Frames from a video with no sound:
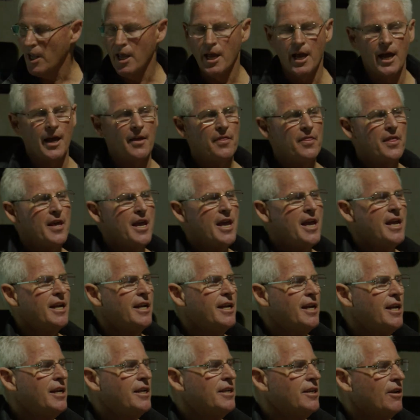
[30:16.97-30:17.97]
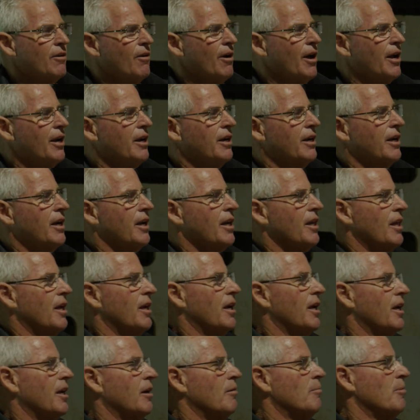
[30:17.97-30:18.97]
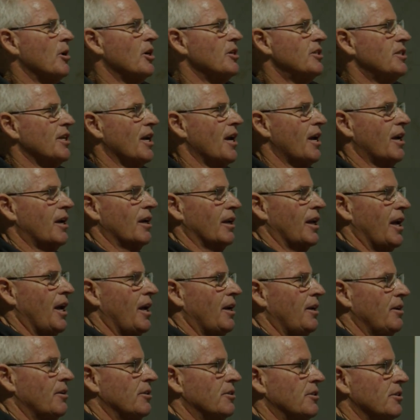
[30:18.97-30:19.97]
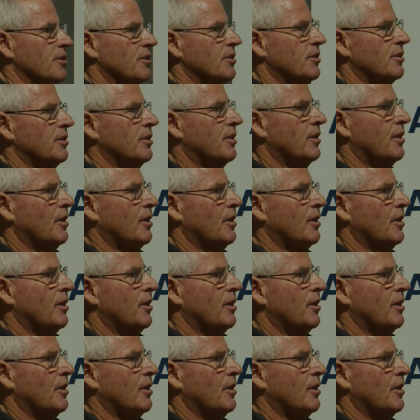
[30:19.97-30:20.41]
and then integrate it together in a mosaic of land uses.